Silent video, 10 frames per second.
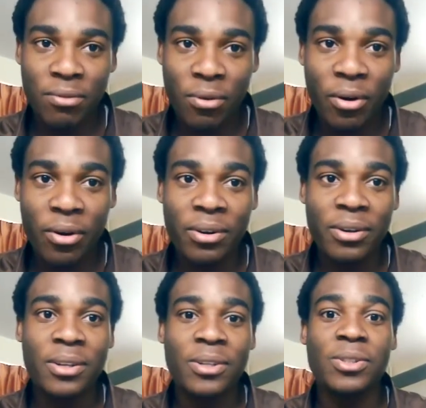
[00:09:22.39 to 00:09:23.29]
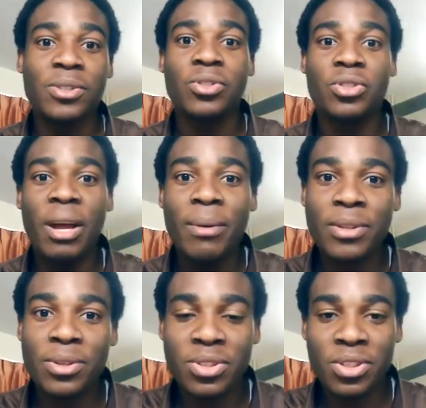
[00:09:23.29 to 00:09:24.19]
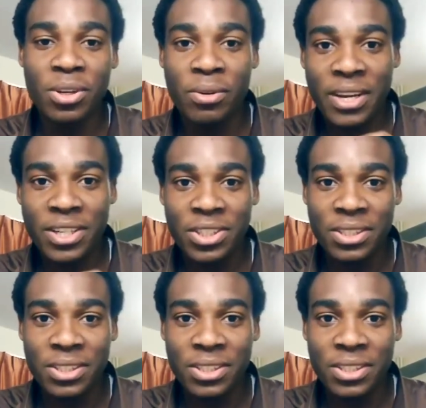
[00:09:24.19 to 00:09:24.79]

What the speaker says: for Tremendous Generation.